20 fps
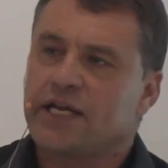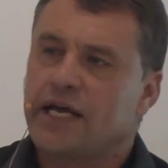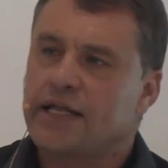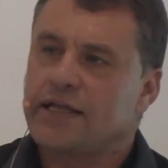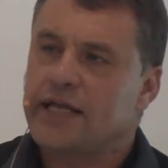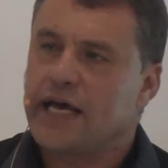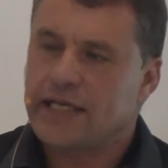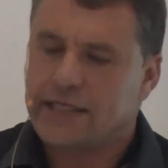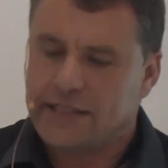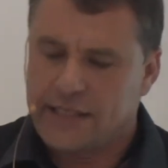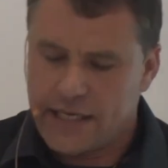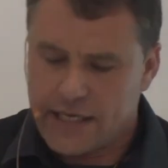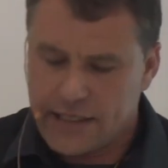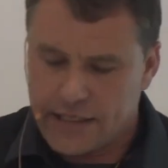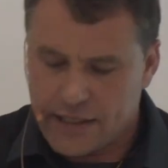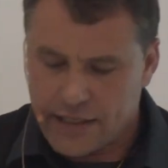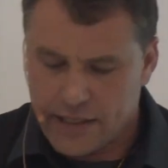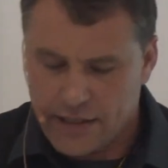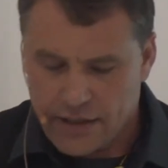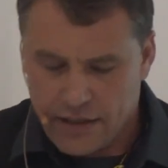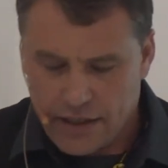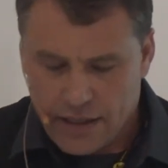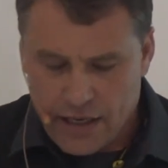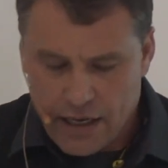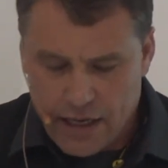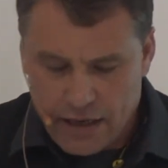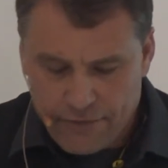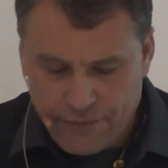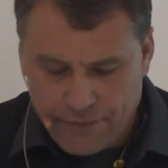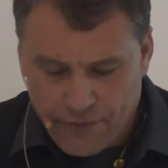and that's it.
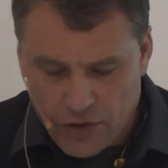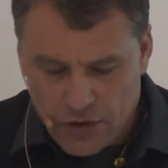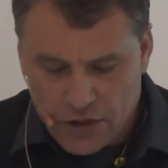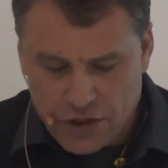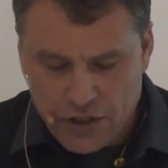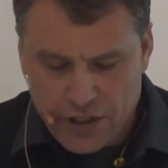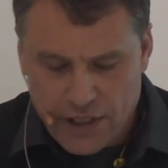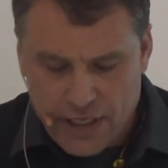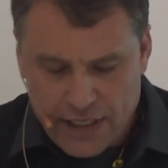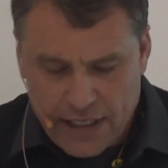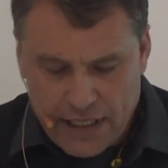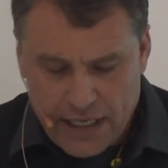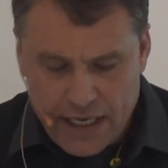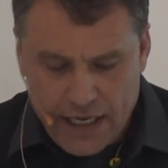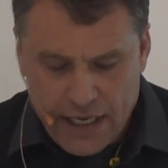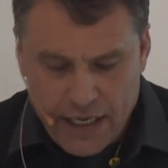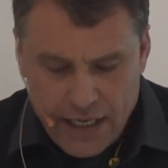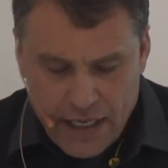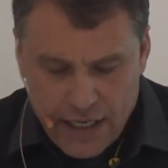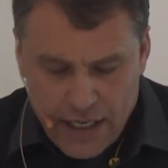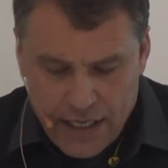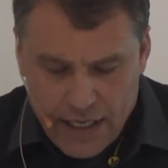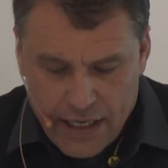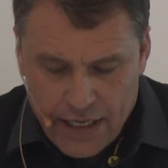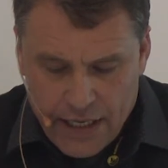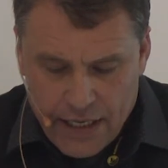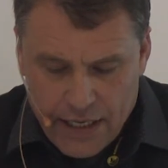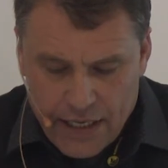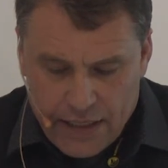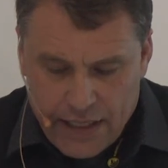Unfortunately,
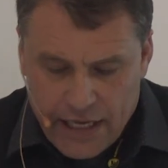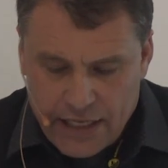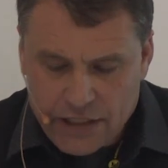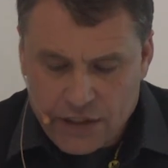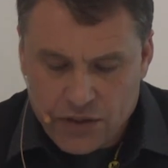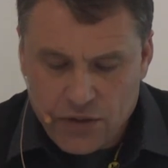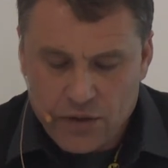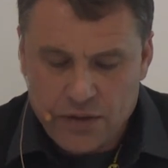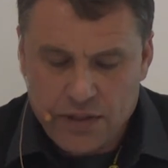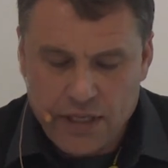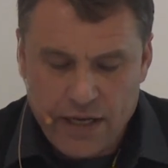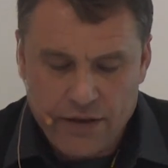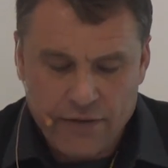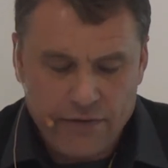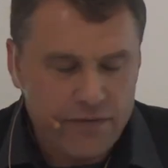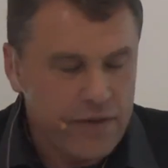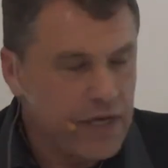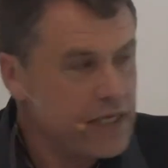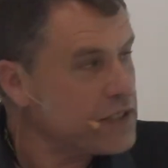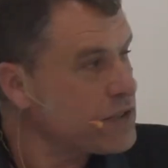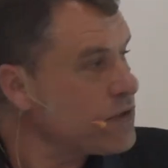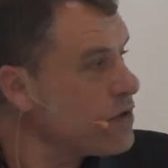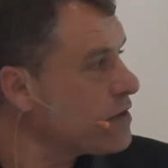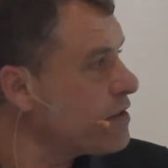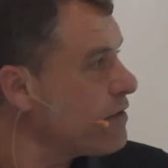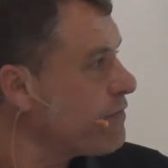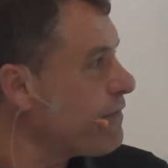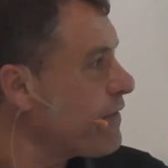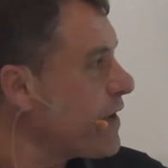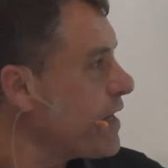that's not
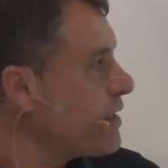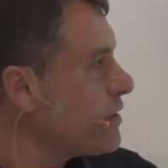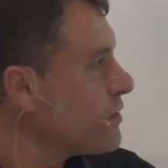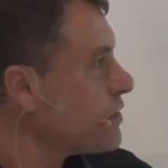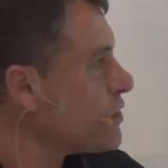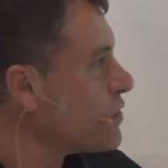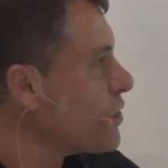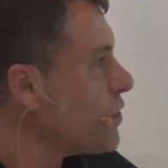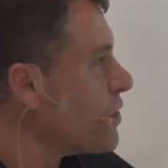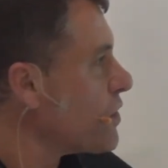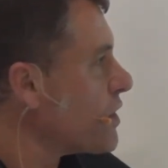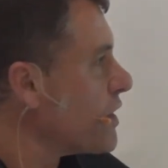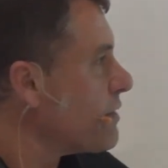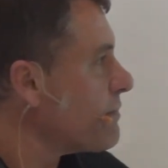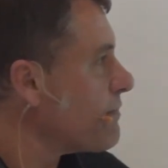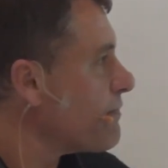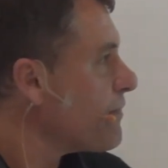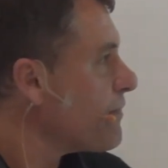the final story.